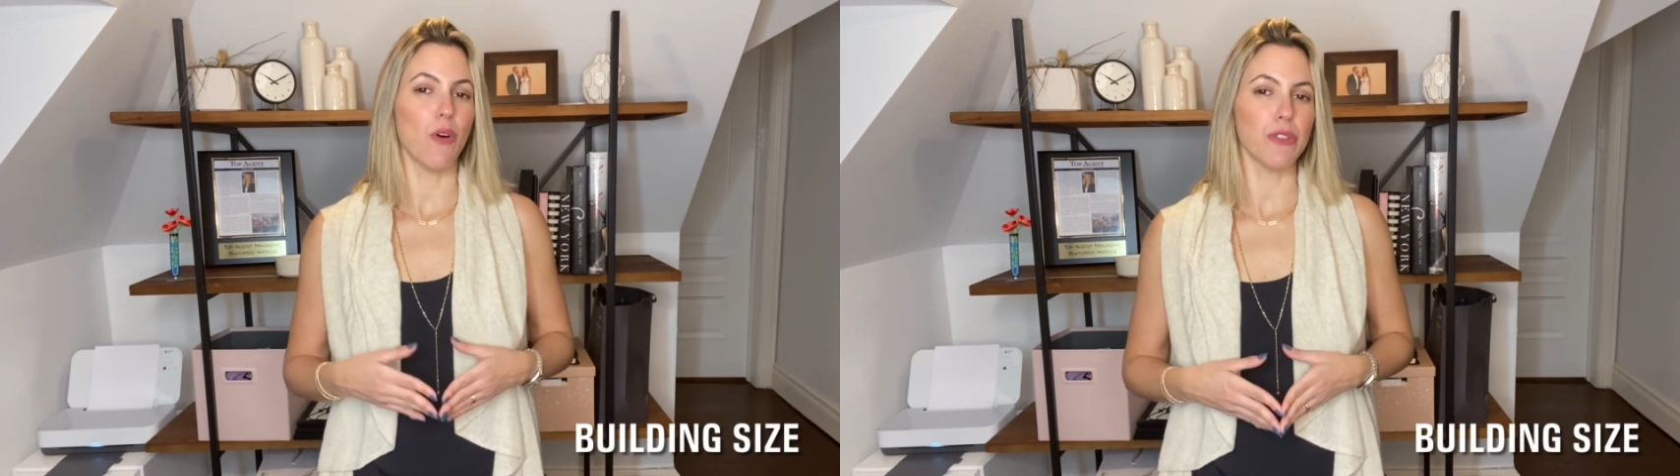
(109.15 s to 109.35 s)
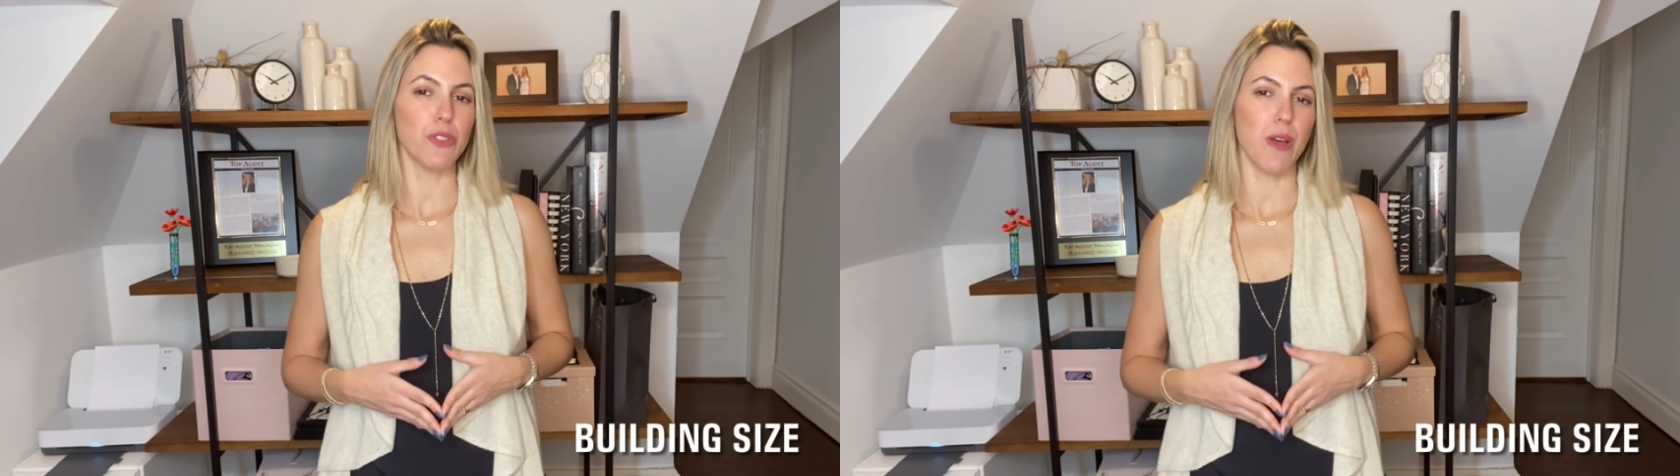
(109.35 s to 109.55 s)

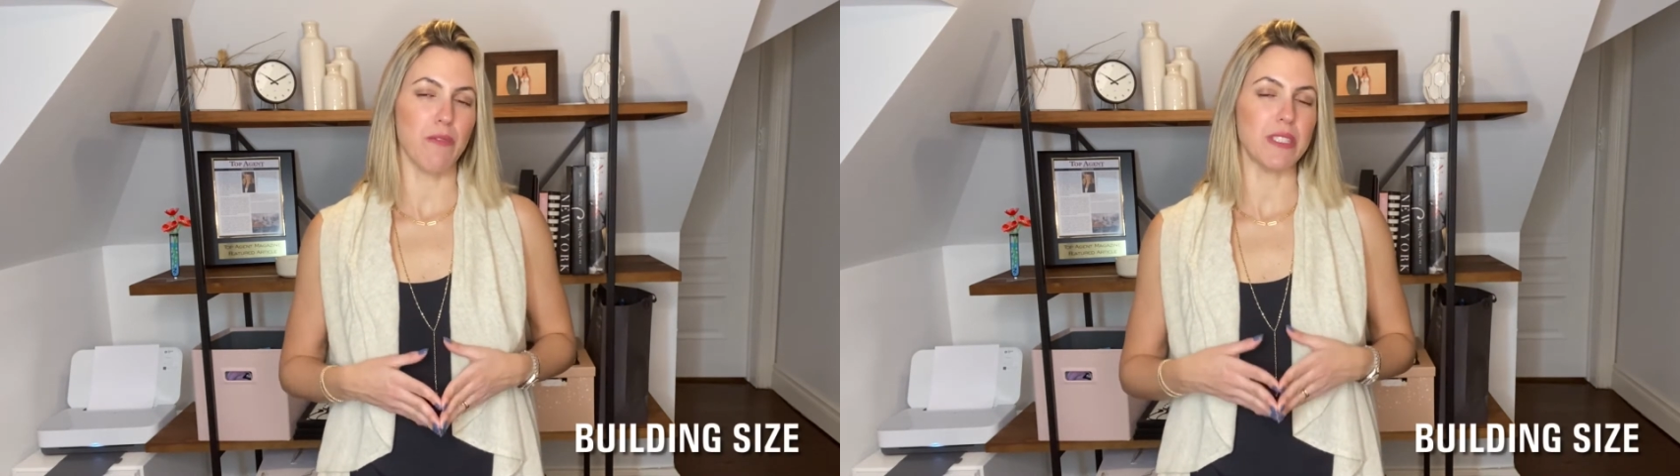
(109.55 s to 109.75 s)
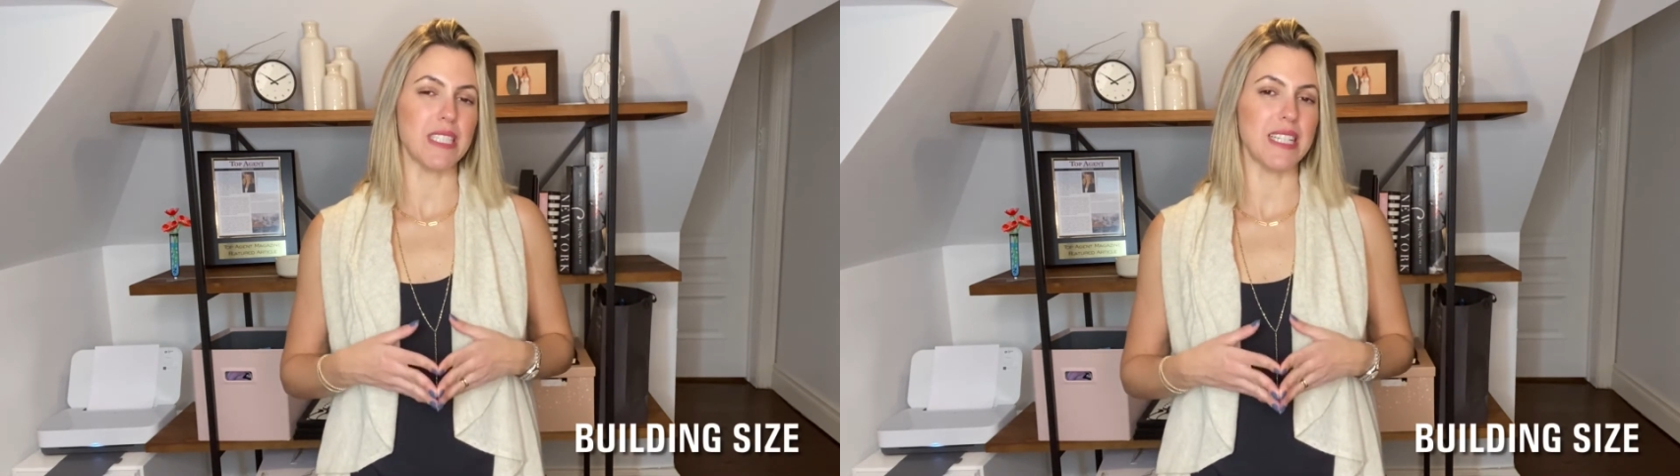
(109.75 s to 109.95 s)
also
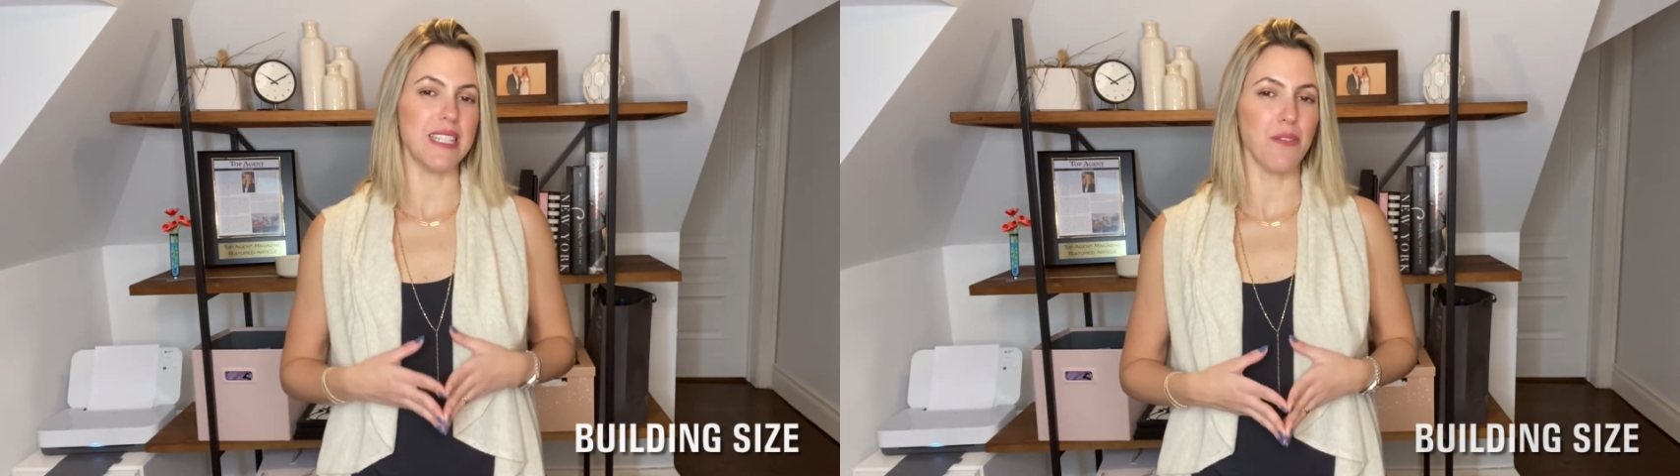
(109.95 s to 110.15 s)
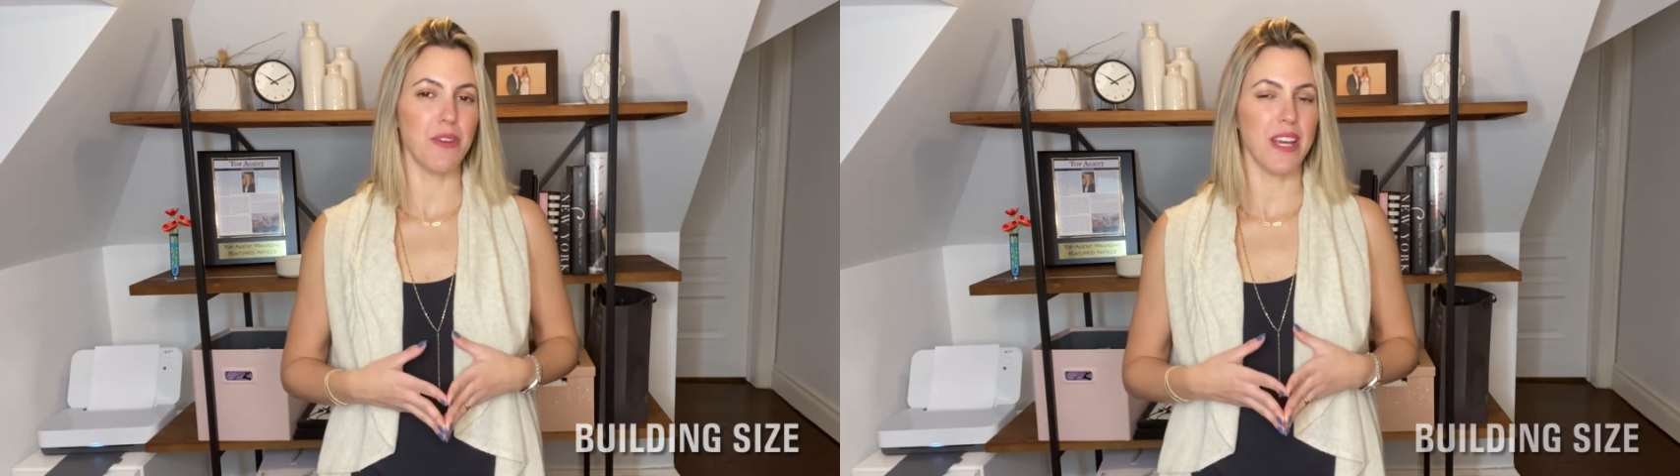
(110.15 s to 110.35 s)
have a
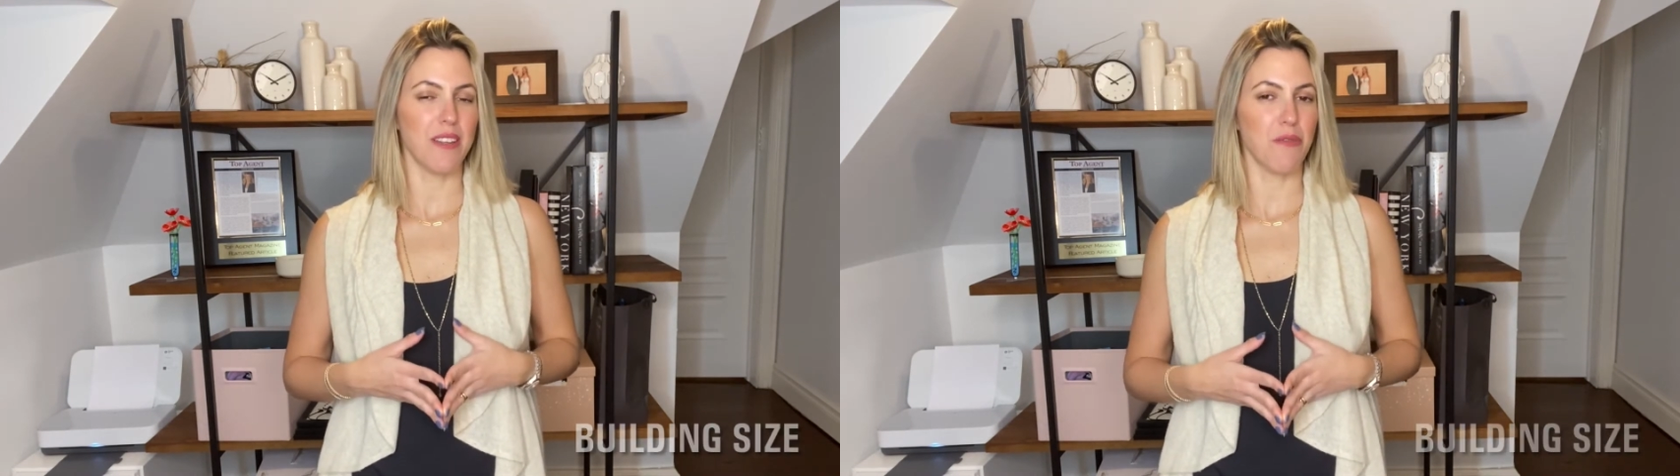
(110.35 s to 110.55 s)
significant